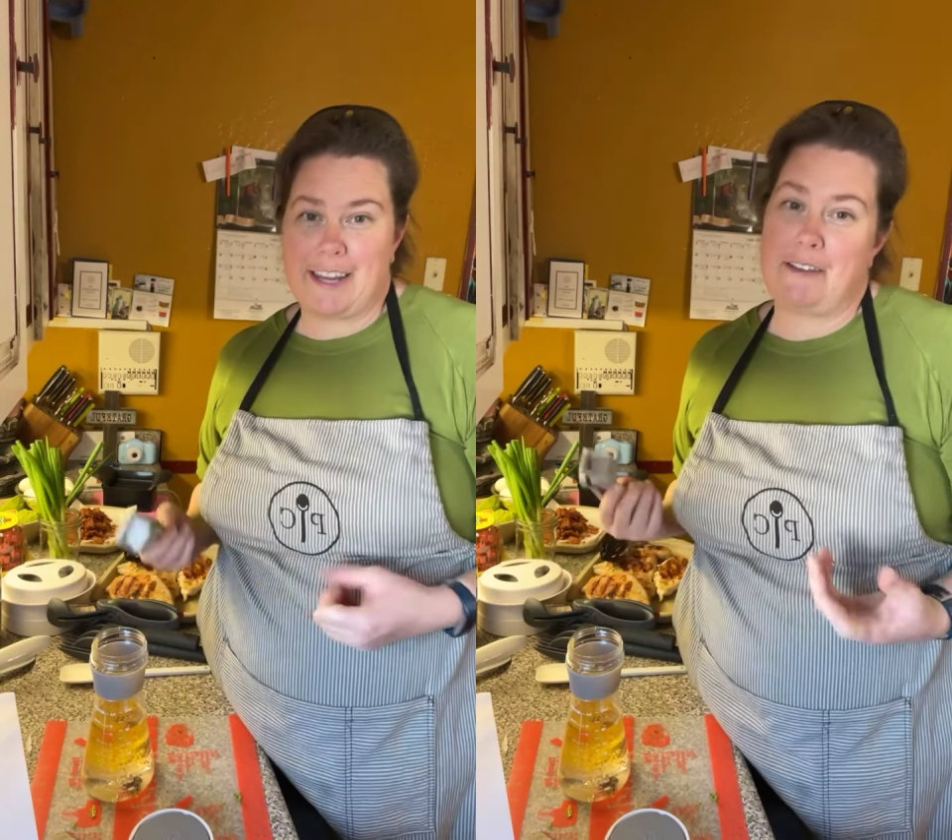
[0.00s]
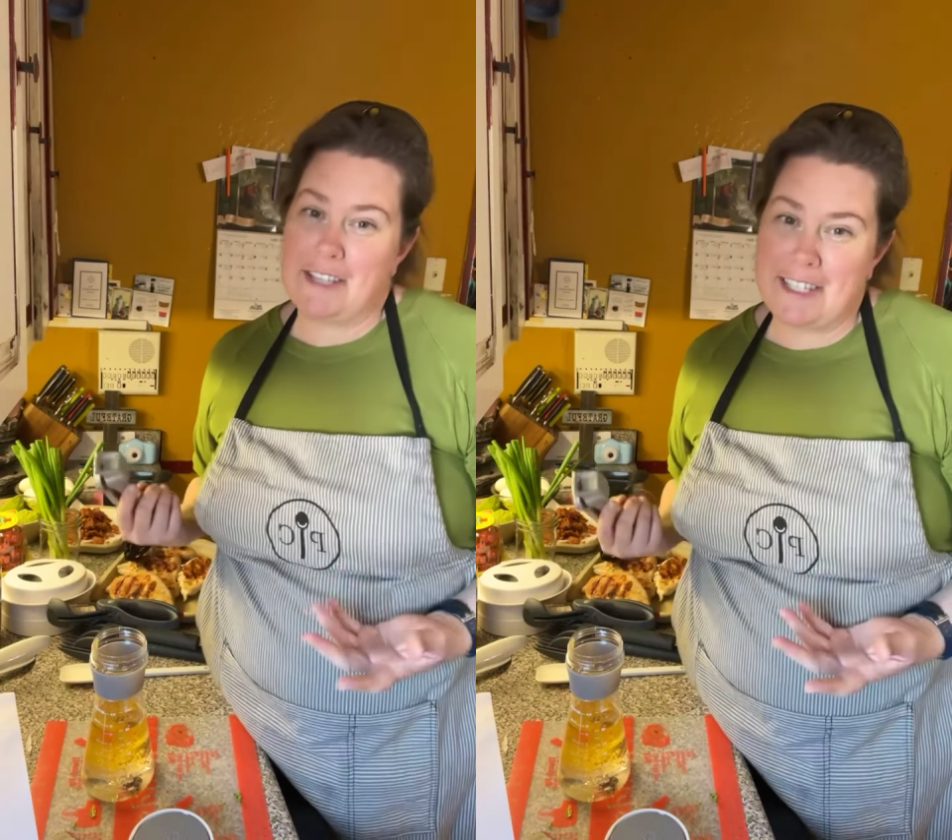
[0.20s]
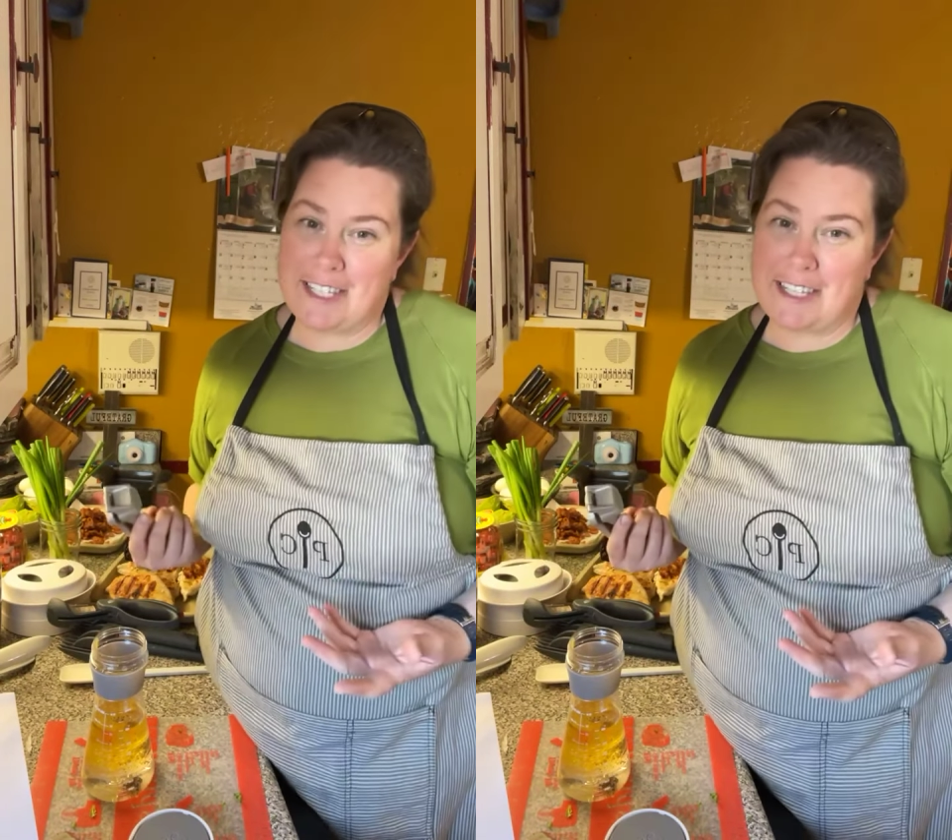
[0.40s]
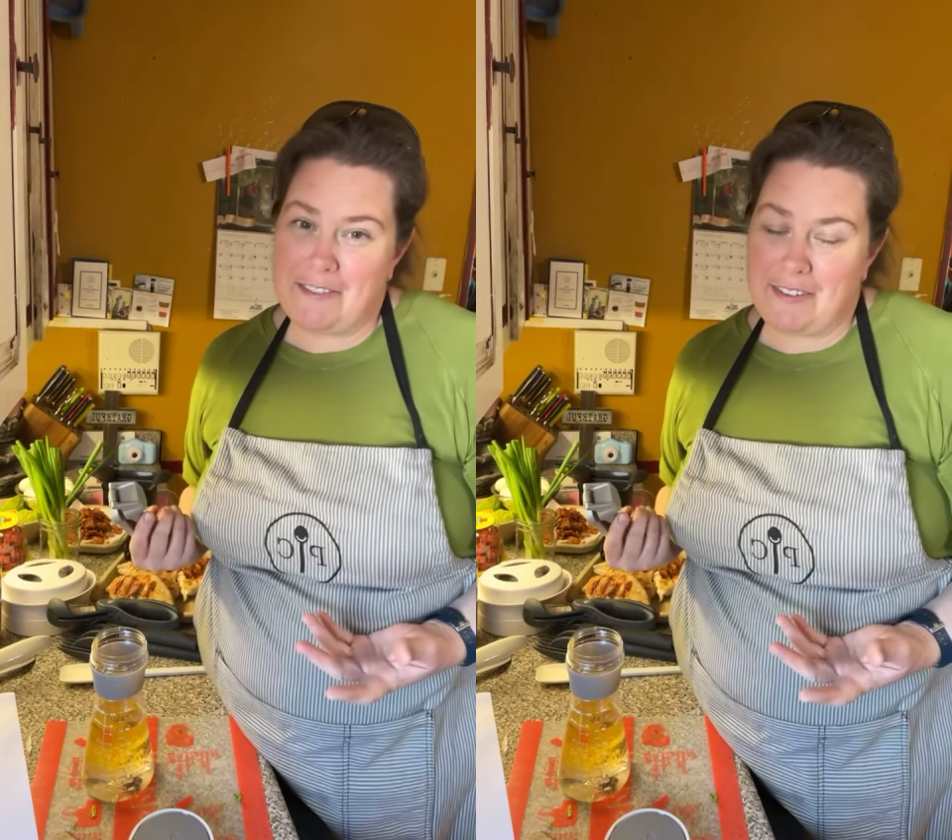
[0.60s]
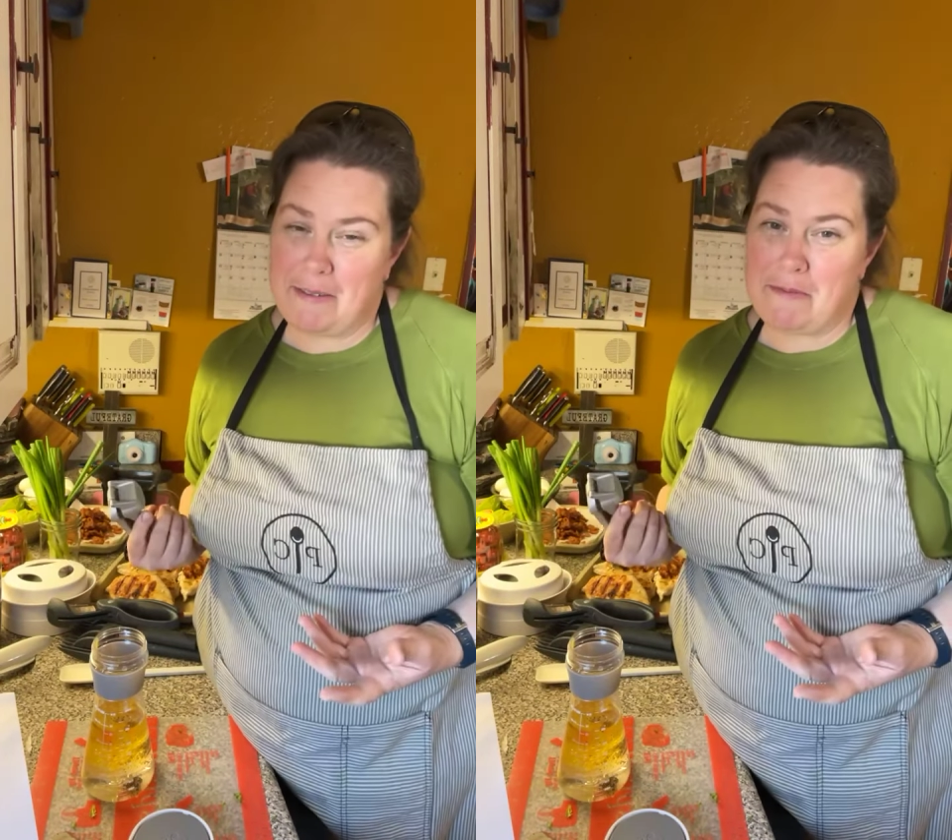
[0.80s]
Now this is the
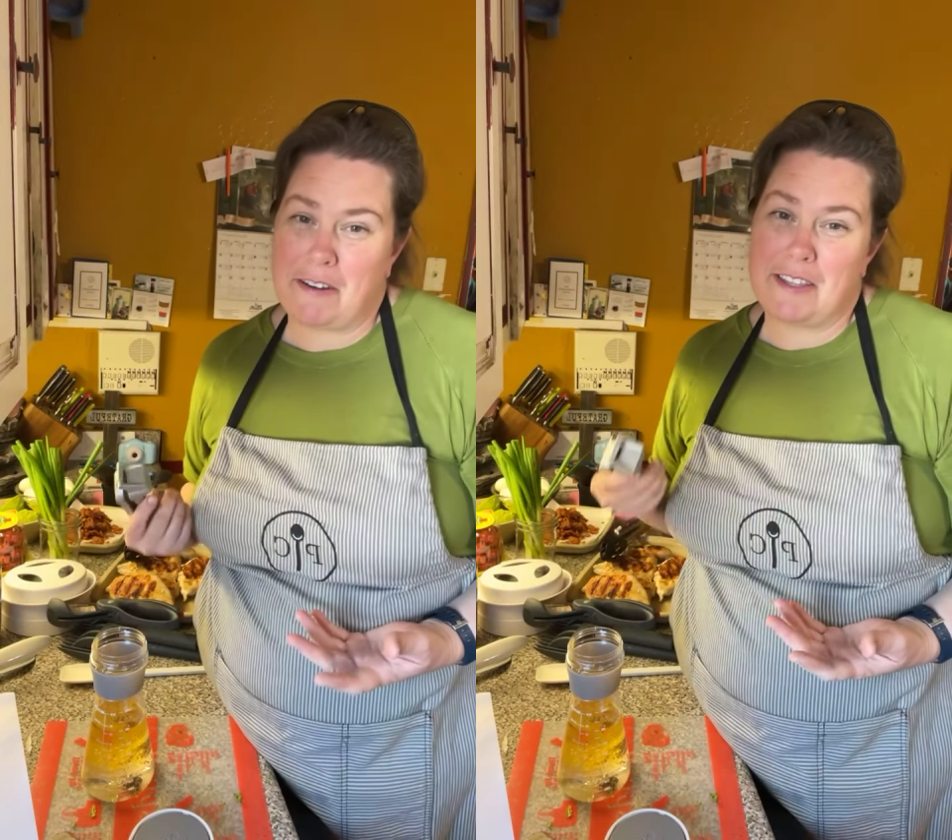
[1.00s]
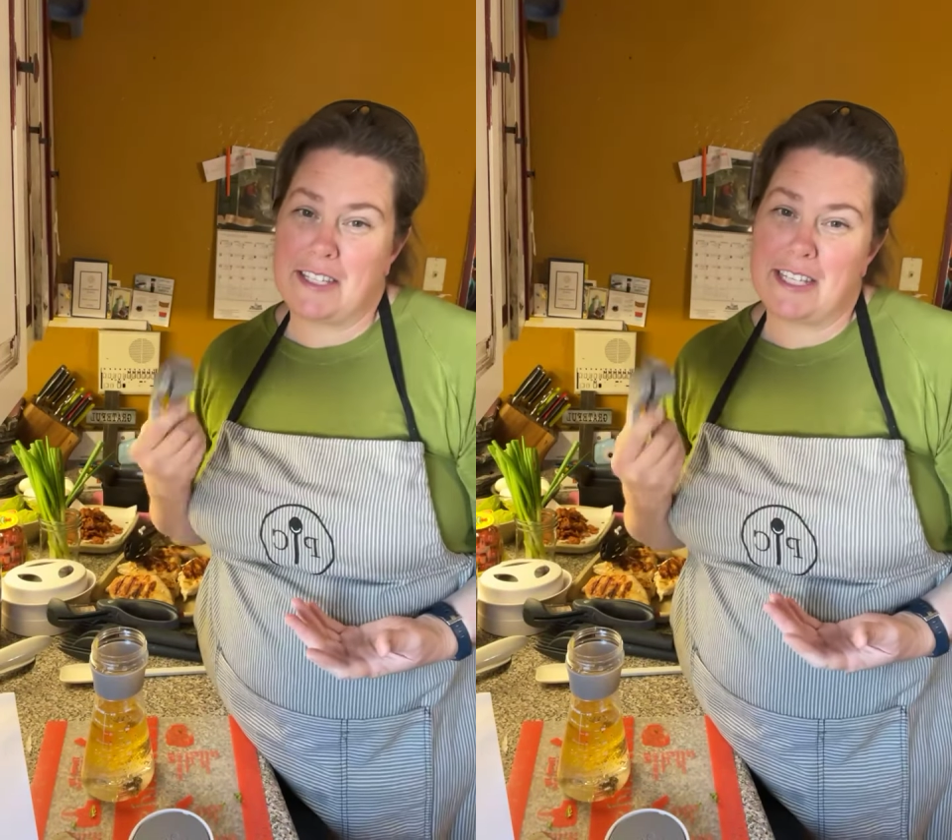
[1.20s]
fun part. This